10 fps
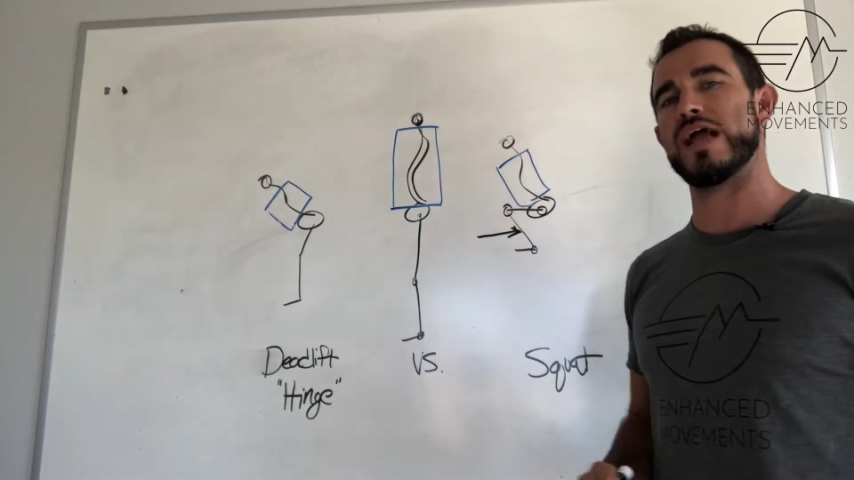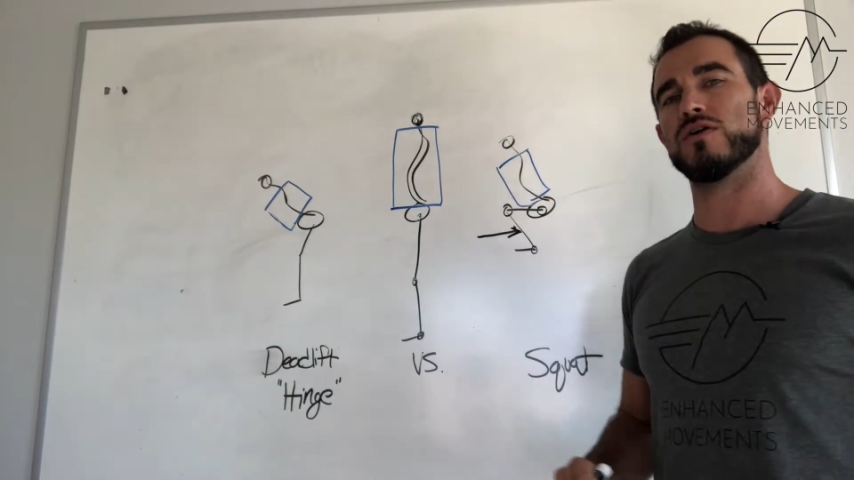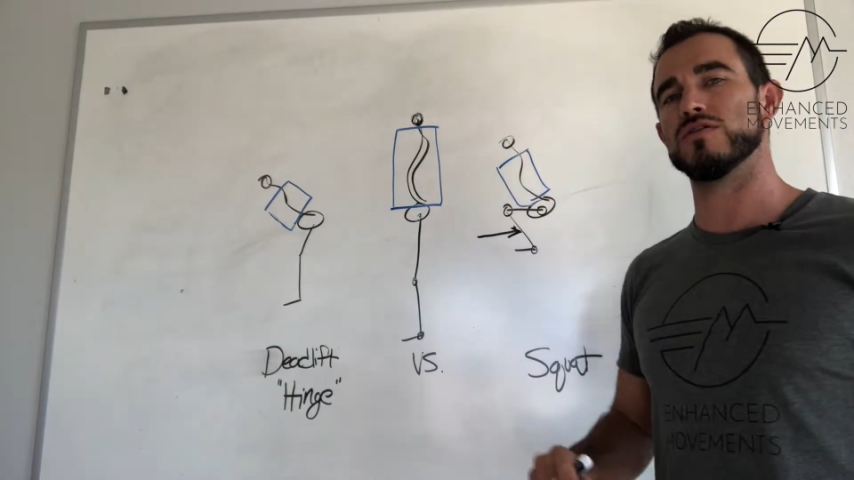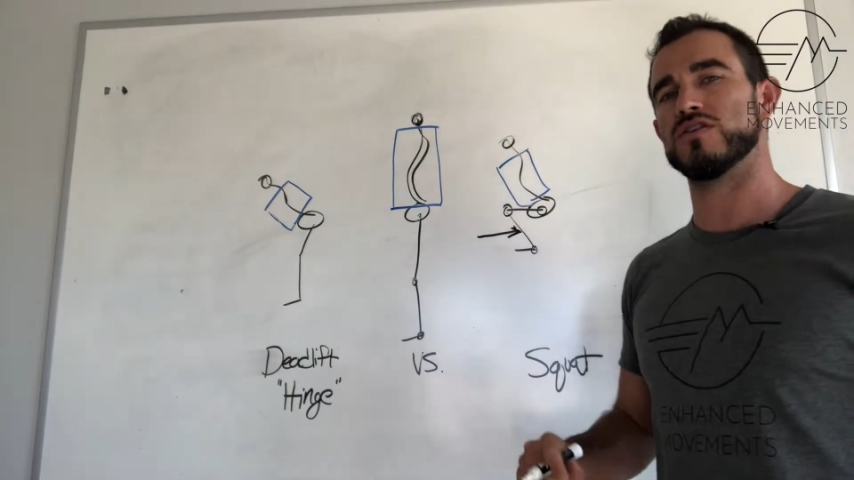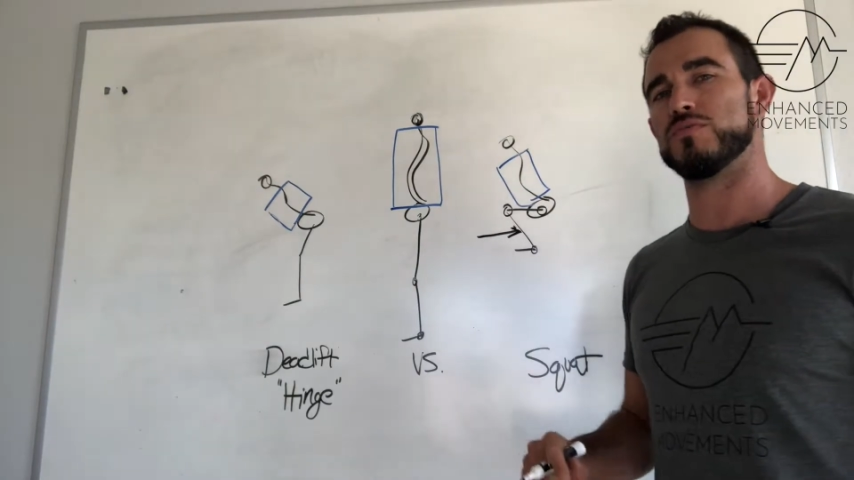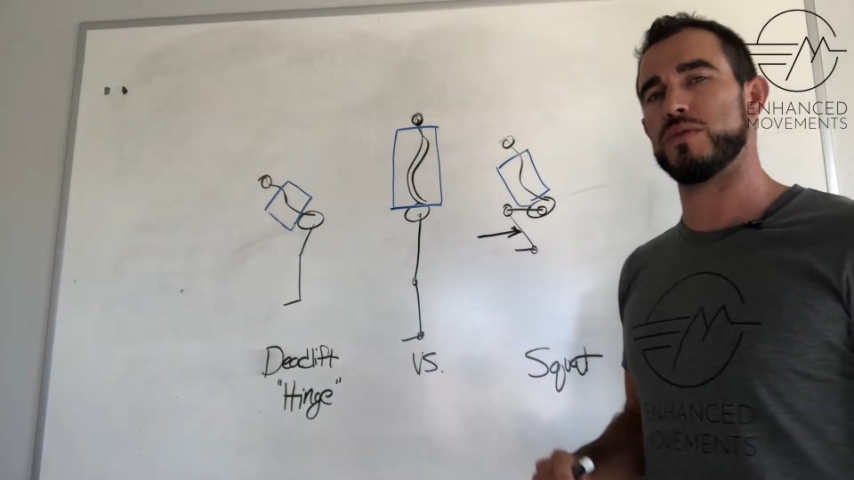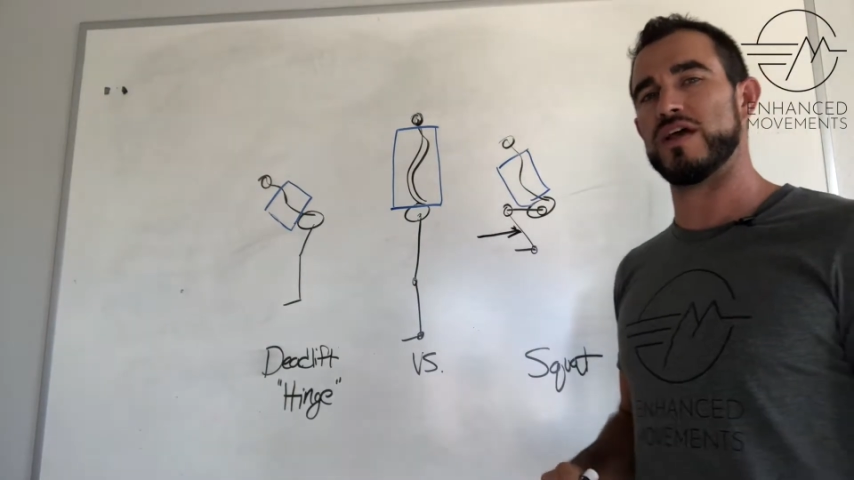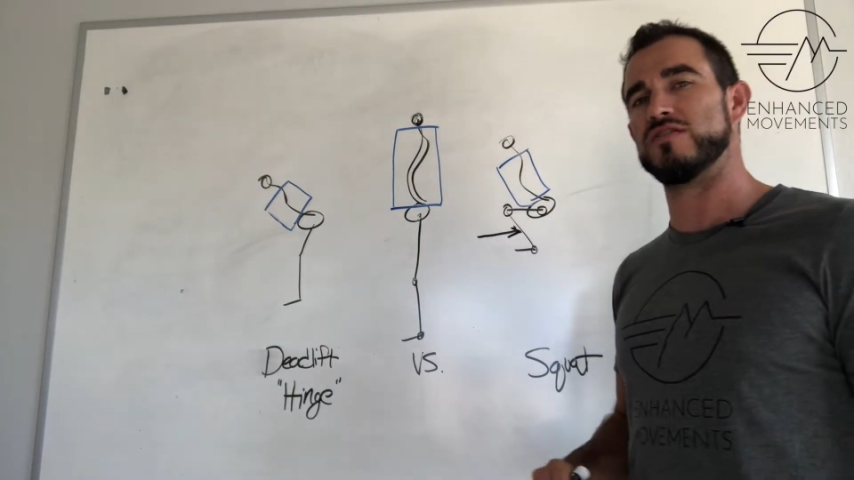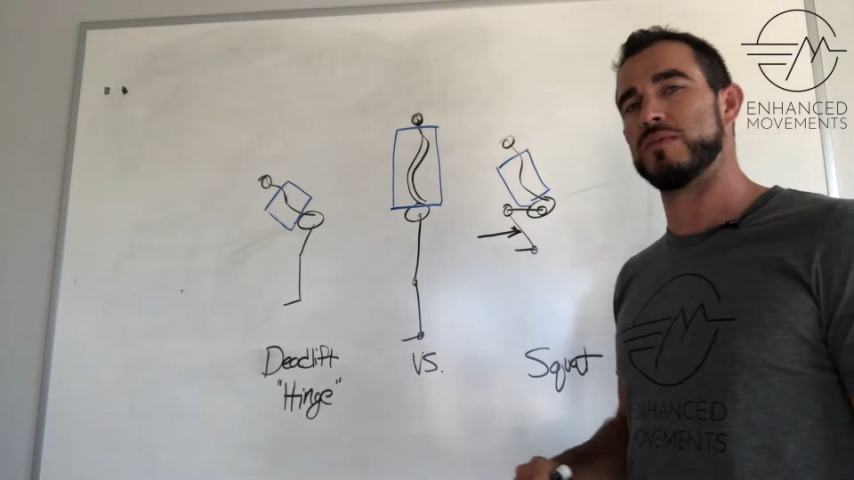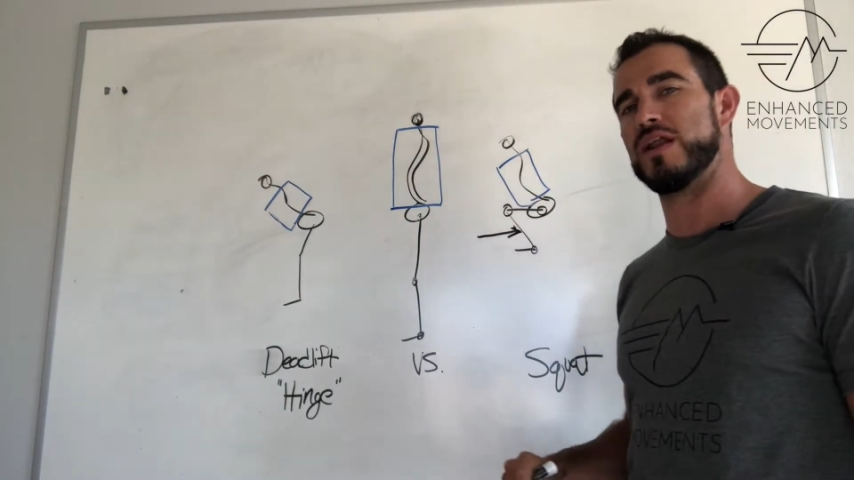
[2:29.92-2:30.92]
angle
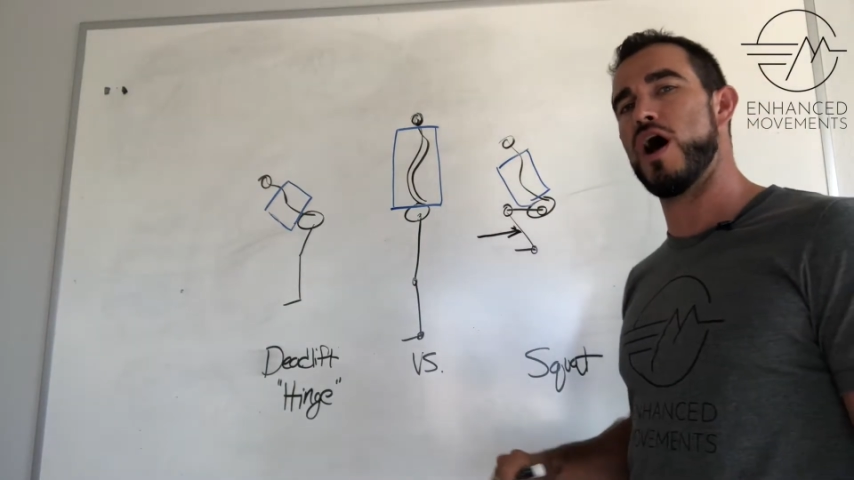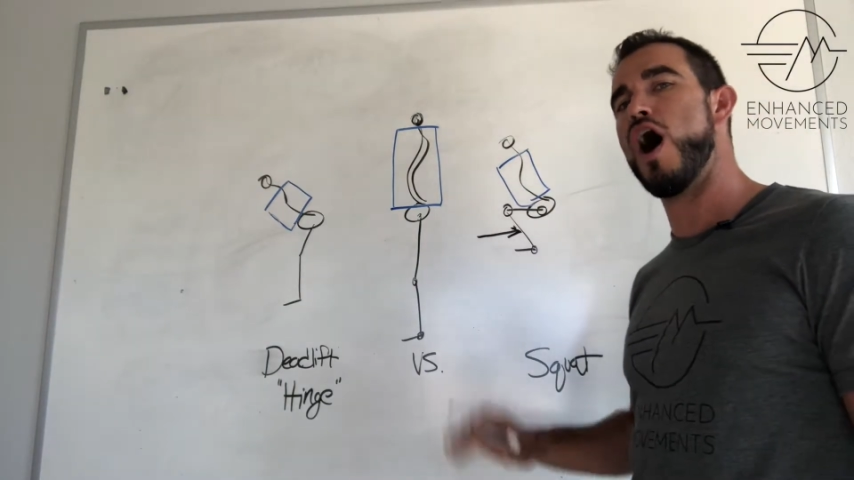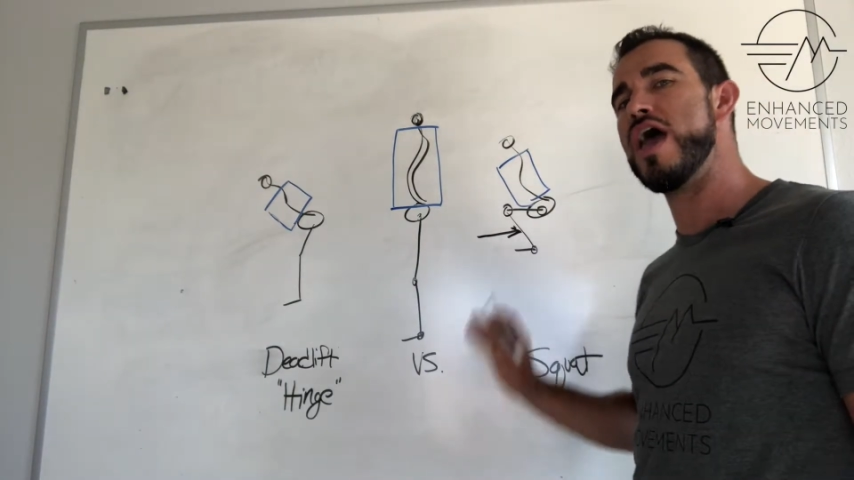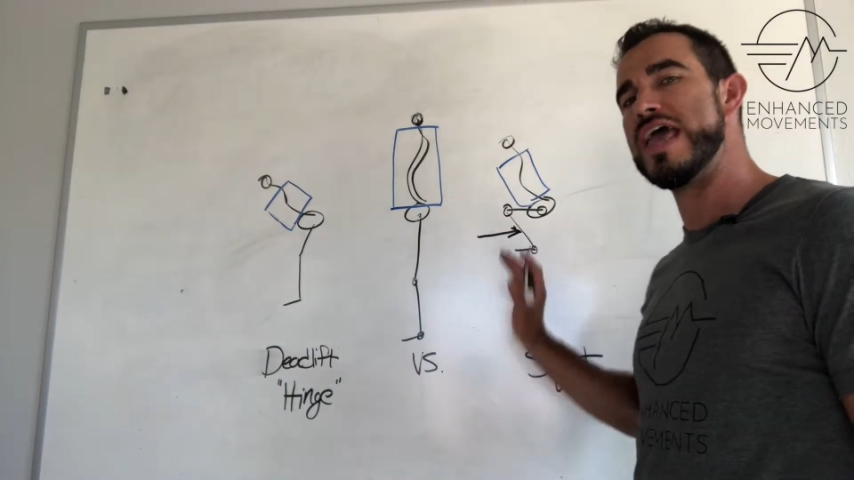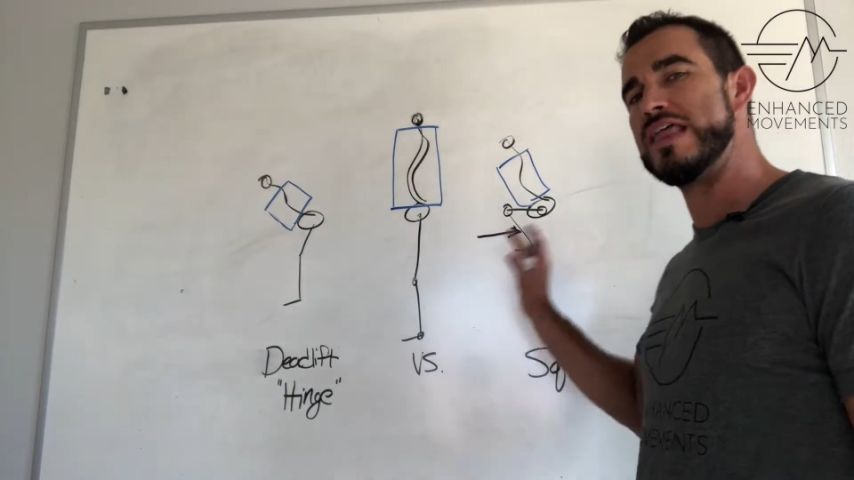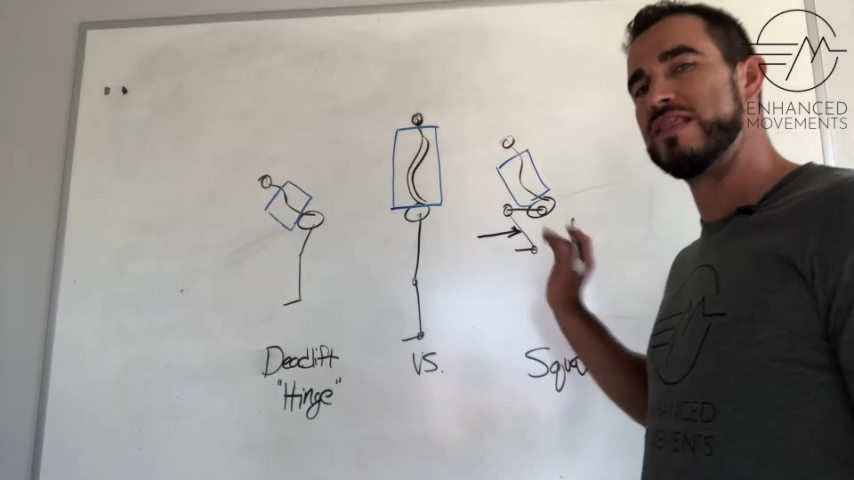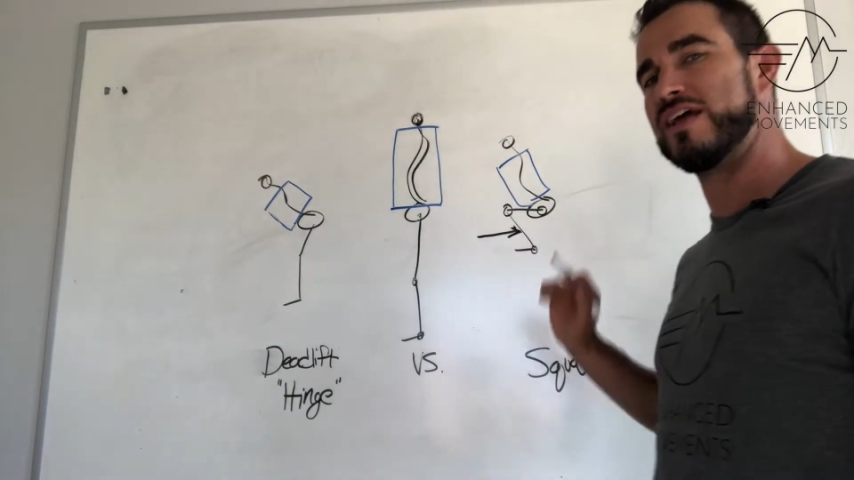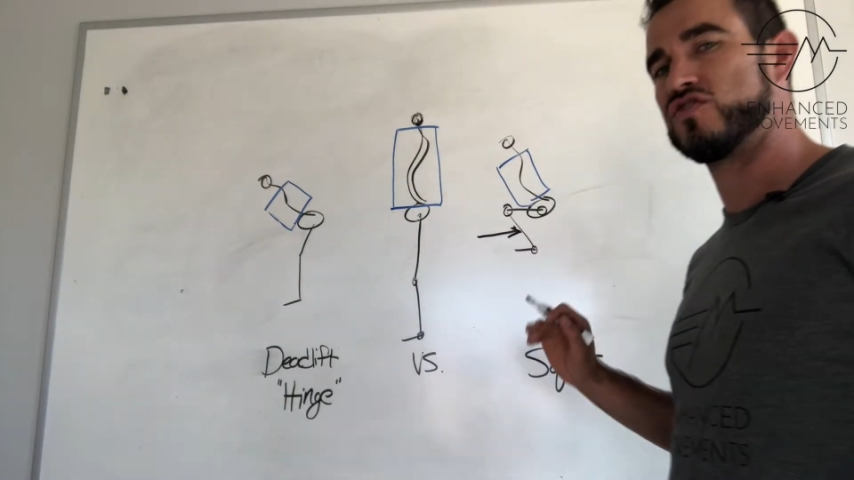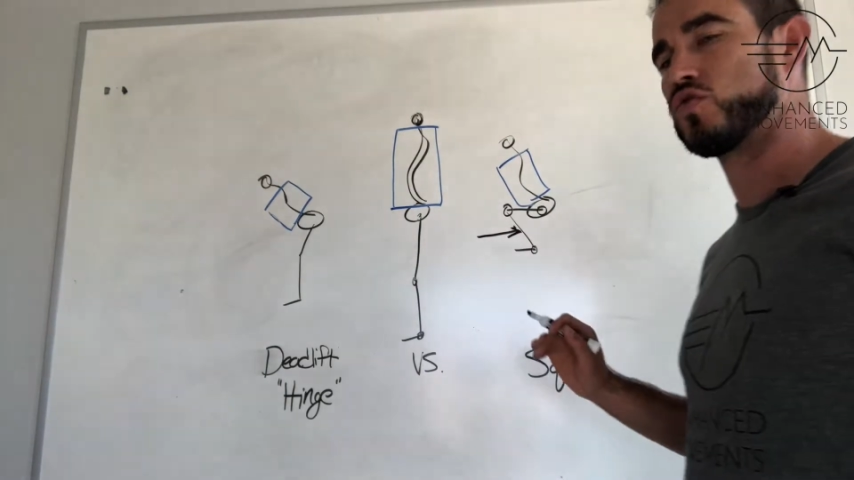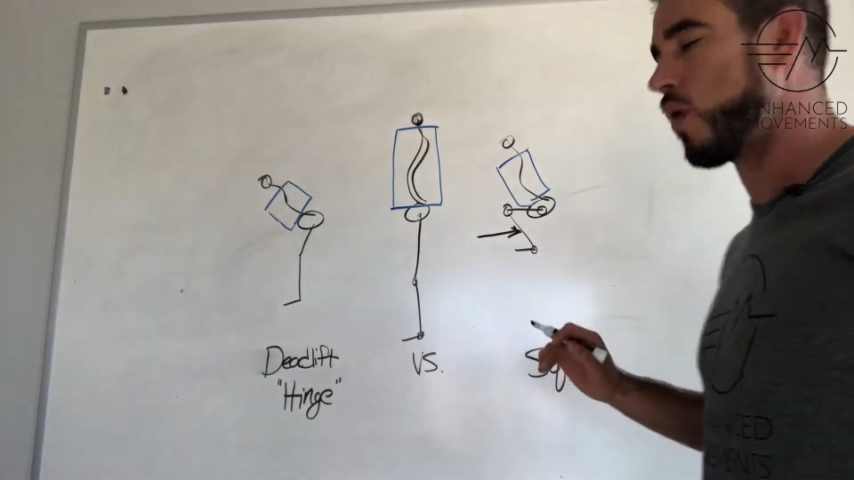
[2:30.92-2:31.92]
displacement in
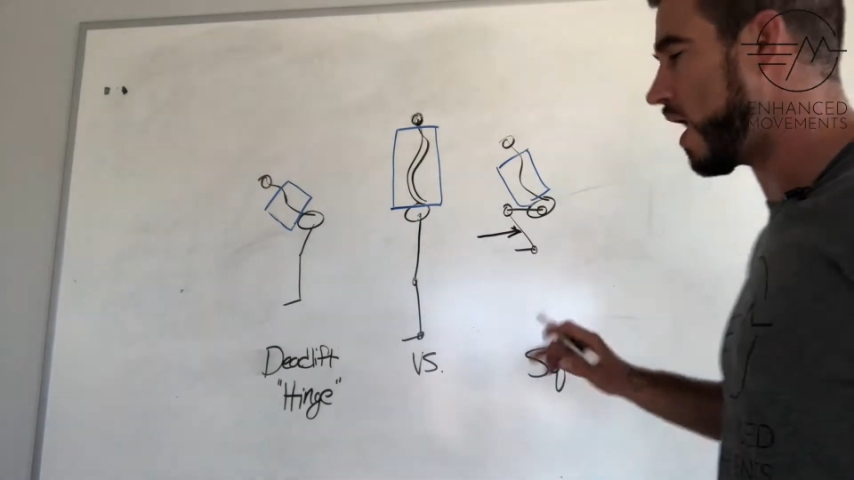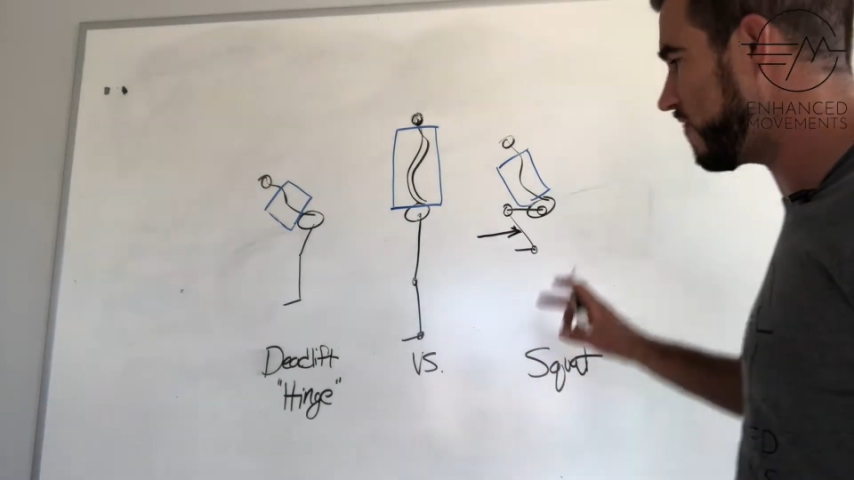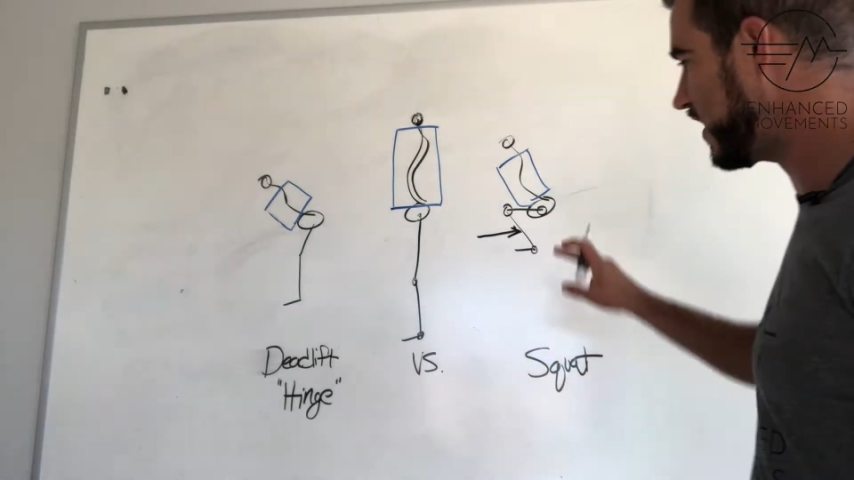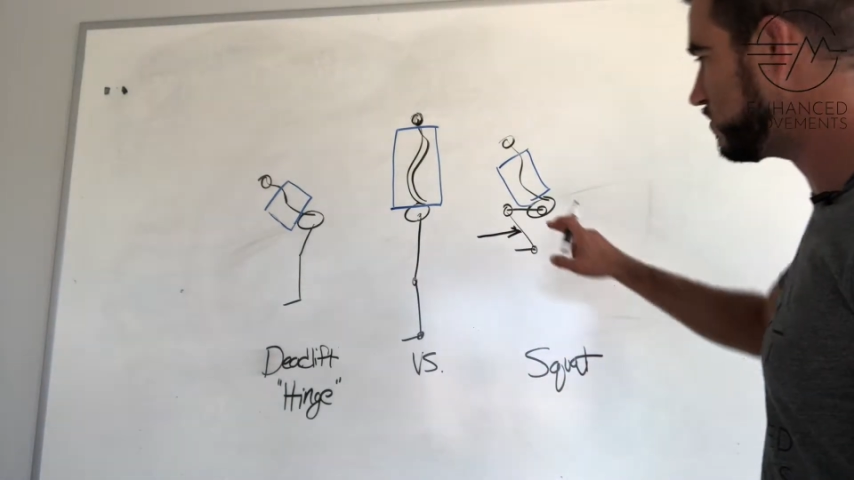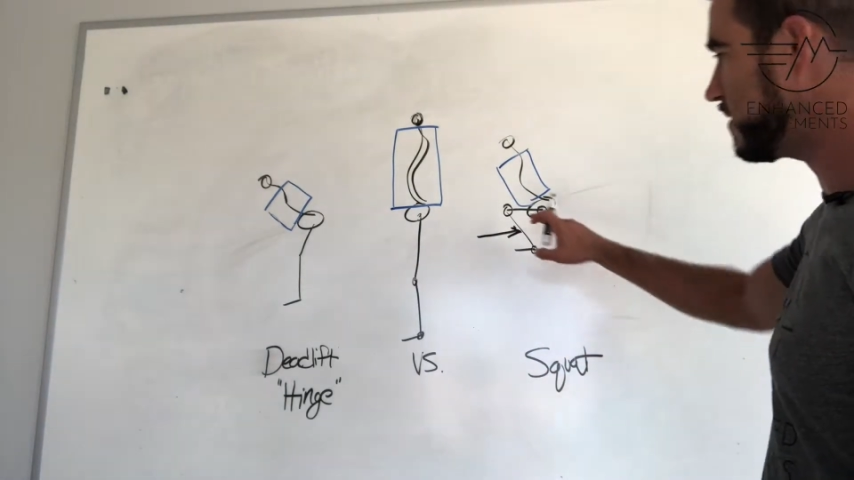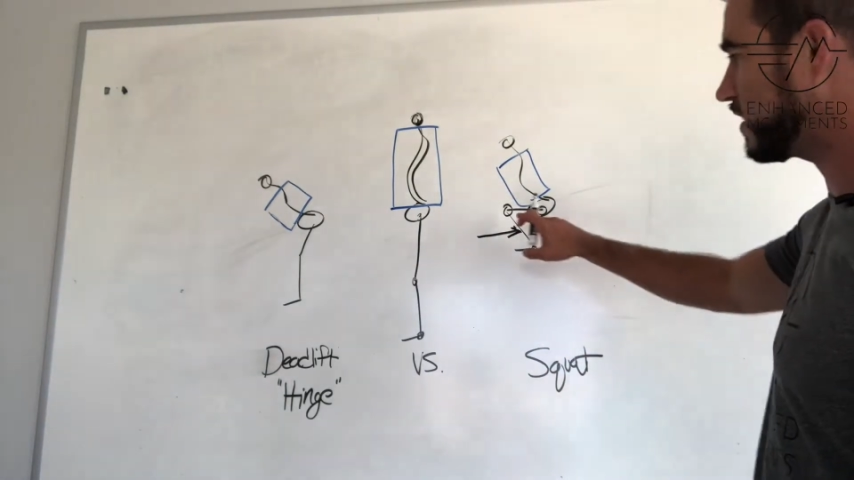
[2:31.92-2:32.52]
that squat. That's